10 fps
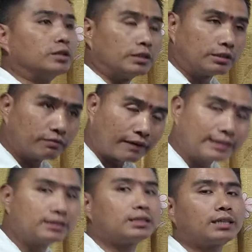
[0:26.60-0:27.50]

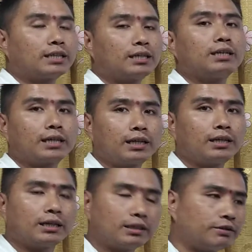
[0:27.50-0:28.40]
revise it again and again,
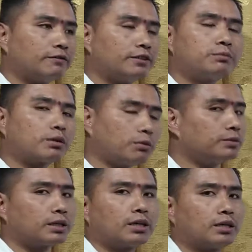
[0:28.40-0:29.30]
and if you have any problem
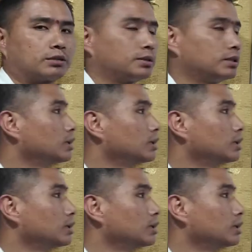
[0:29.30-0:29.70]
you can ask me.